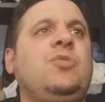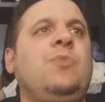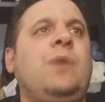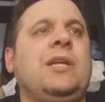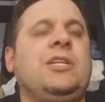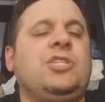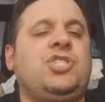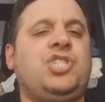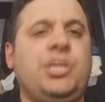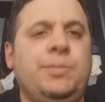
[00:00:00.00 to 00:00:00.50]
you
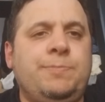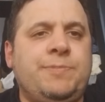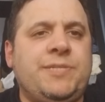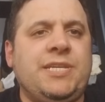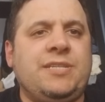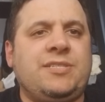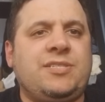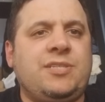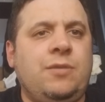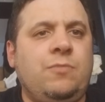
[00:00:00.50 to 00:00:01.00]
want a cheap
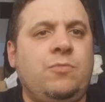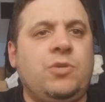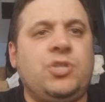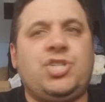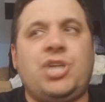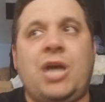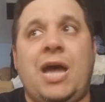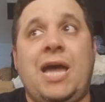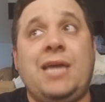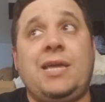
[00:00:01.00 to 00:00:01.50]
system,
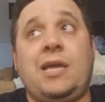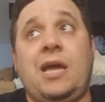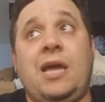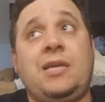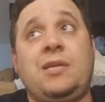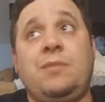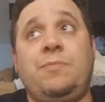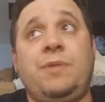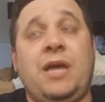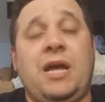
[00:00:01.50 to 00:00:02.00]
which I, I
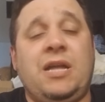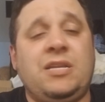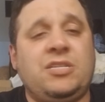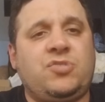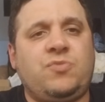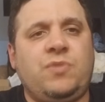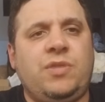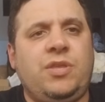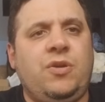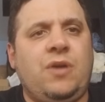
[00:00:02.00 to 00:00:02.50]
could be
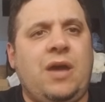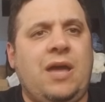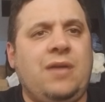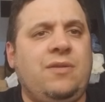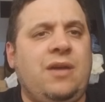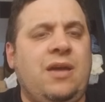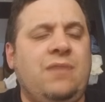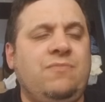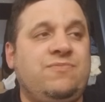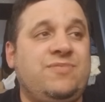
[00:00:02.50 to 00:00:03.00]
honest with you,
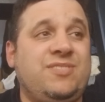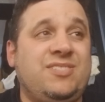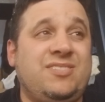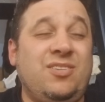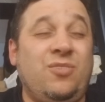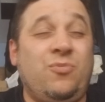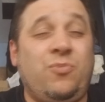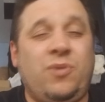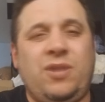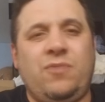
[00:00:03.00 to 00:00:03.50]
I, I
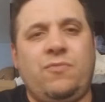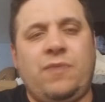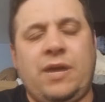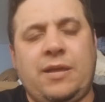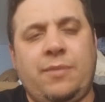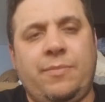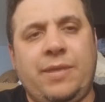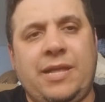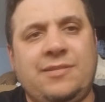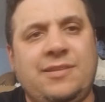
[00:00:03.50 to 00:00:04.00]
still wouldn't
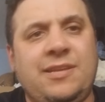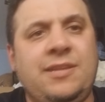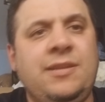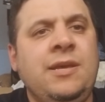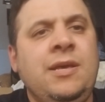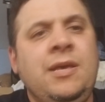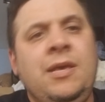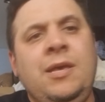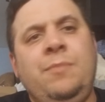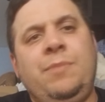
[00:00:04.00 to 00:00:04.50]
recommend it
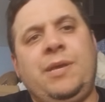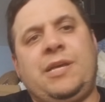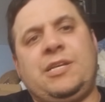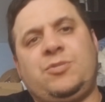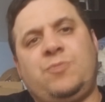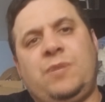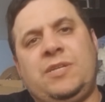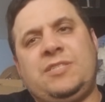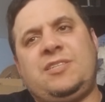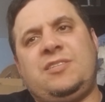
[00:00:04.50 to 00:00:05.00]

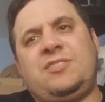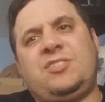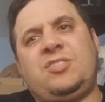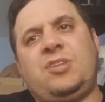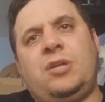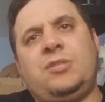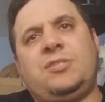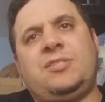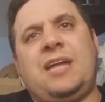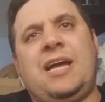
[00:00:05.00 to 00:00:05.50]
because once it
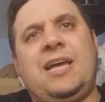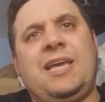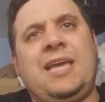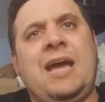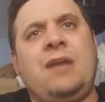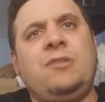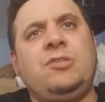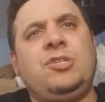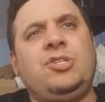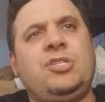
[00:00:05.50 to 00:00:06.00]
starts dying
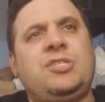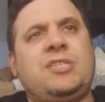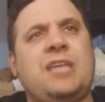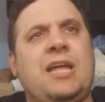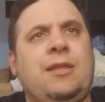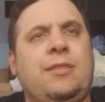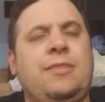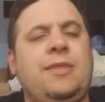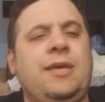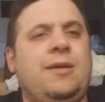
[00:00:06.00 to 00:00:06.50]
out, you just
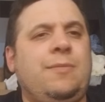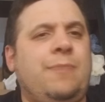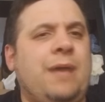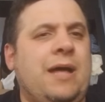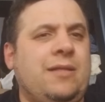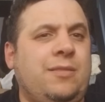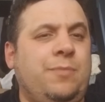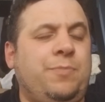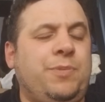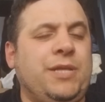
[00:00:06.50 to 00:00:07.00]
got to think
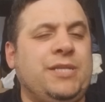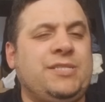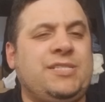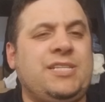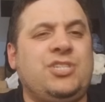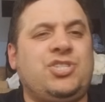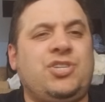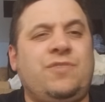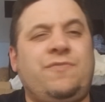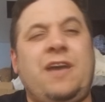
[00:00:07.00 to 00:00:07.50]
about the
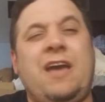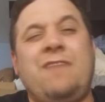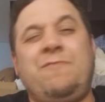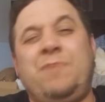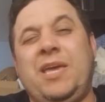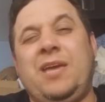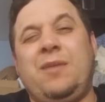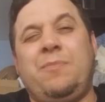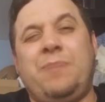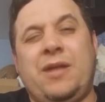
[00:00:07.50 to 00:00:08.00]
PlayStation 5
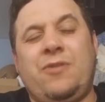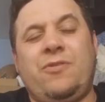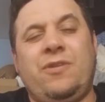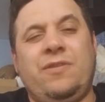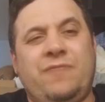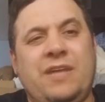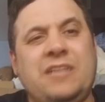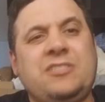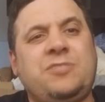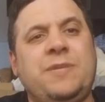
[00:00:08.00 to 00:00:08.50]
being a better
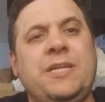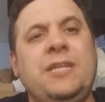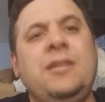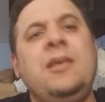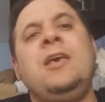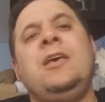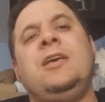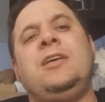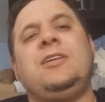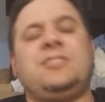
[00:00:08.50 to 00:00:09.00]
investment
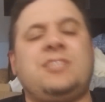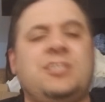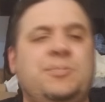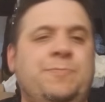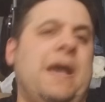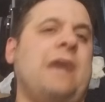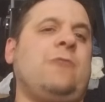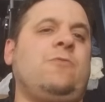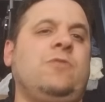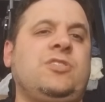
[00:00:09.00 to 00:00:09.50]
because it's
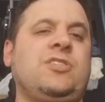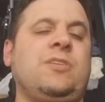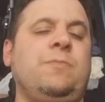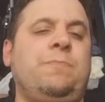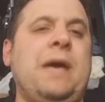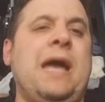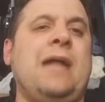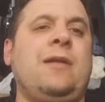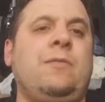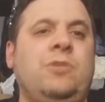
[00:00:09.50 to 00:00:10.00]
backwards
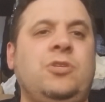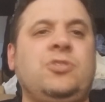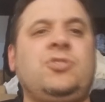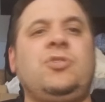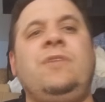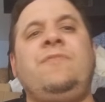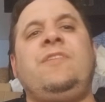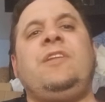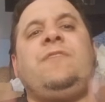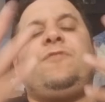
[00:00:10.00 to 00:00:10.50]
compatible.
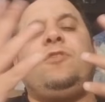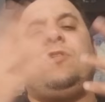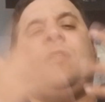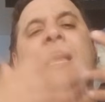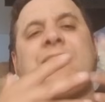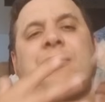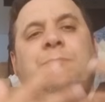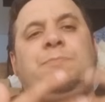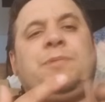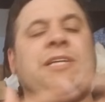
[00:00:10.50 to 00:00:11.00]
So even if you
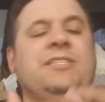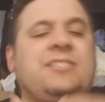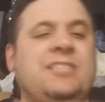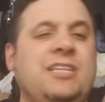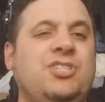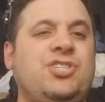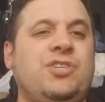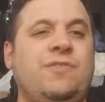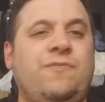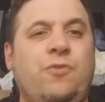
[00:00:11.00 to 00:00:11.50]
like the
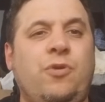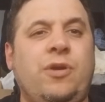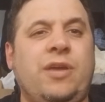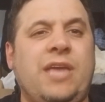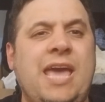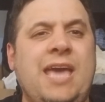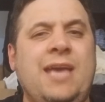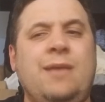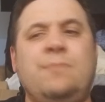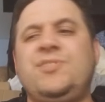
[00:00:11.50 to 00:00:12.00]
PlayStation 4
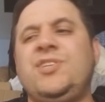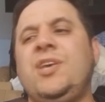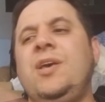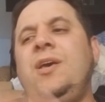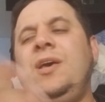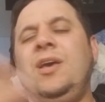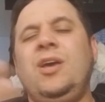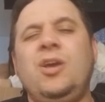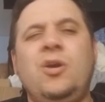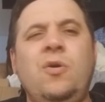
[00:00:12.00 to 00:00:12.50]
games,
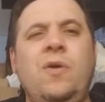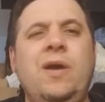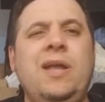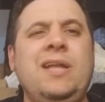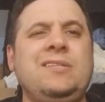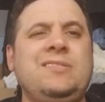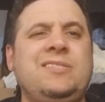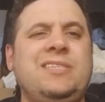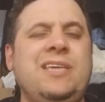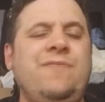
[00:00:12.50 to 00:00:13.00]
go ahead
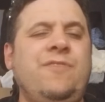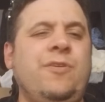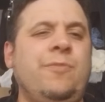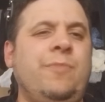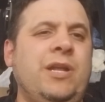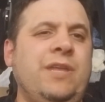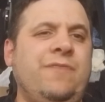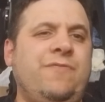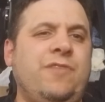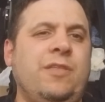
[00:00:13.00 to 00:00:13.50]
and save your
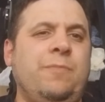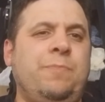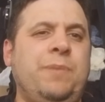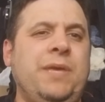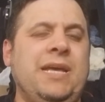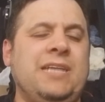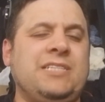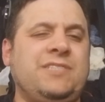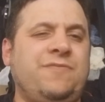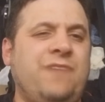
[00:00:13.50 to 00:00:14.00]
money for the
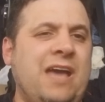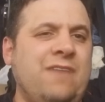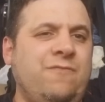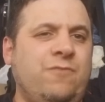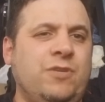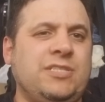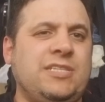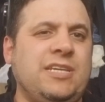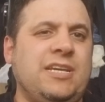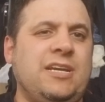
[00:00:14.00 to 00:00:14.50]
PS5
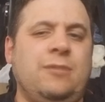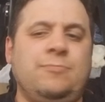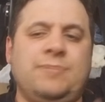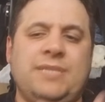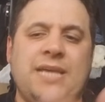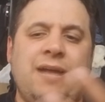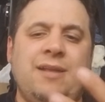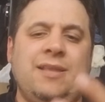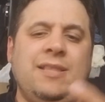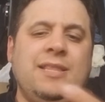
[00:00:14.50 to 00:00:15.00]
once it comes
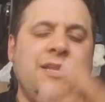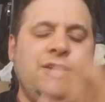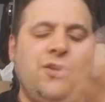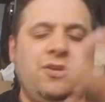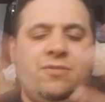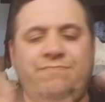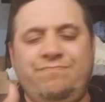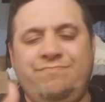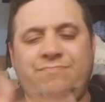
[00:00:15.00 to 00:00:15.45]
out and then you